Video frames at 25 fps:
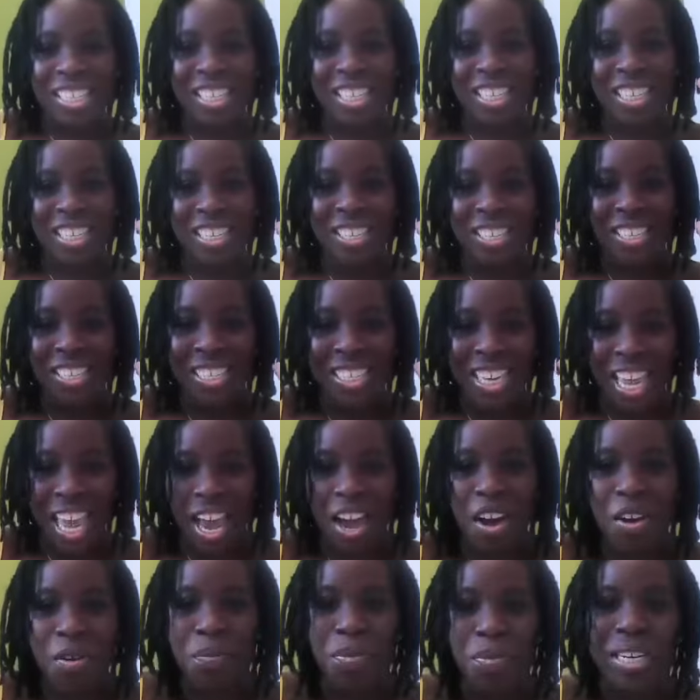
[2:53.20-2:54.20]
to
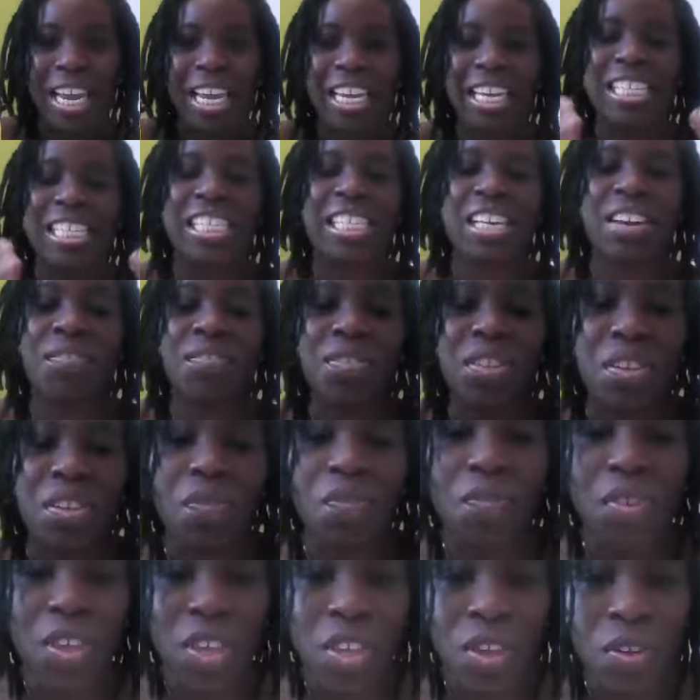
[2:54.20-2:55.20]
now. But I could
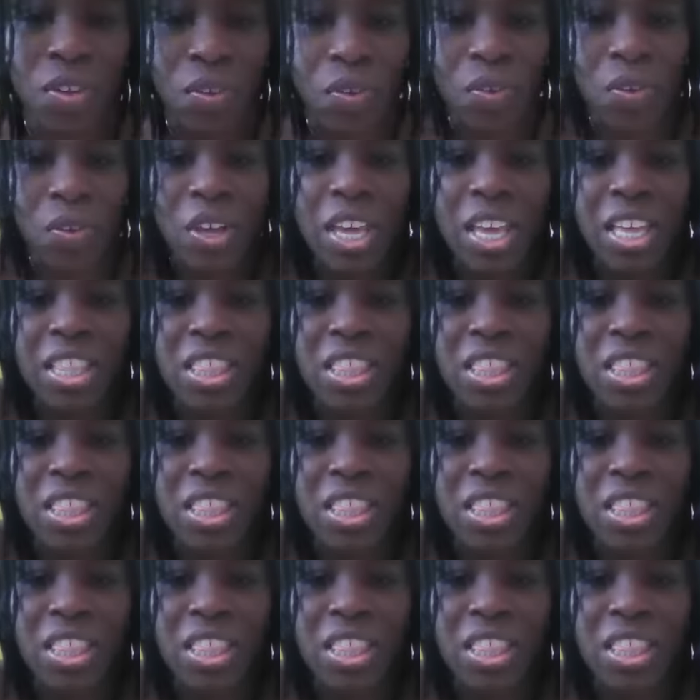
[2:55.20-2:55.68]
definitely feel